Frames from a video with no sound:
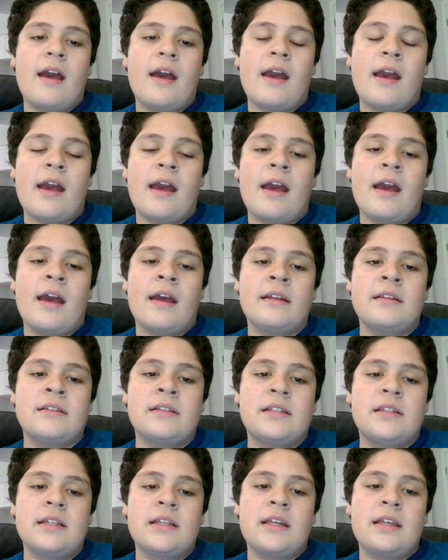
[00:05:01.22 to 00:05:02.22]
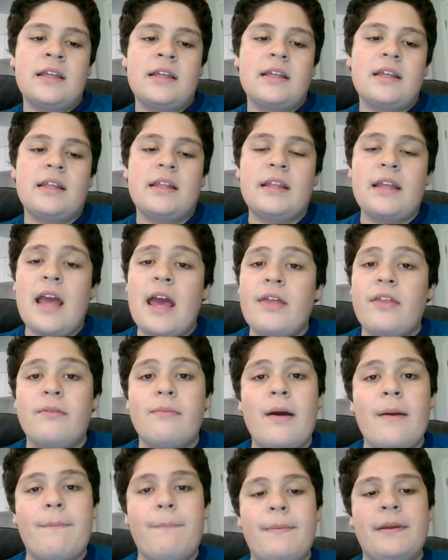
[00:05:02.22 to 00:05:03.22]
And yeah, they
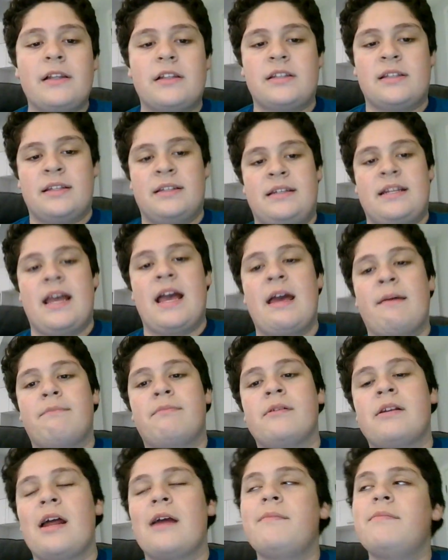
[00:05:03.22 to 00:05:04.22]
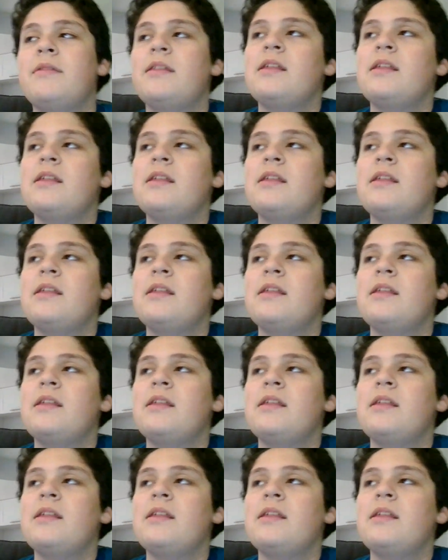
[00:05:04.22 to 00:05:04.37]
might beat Sudan, but I'm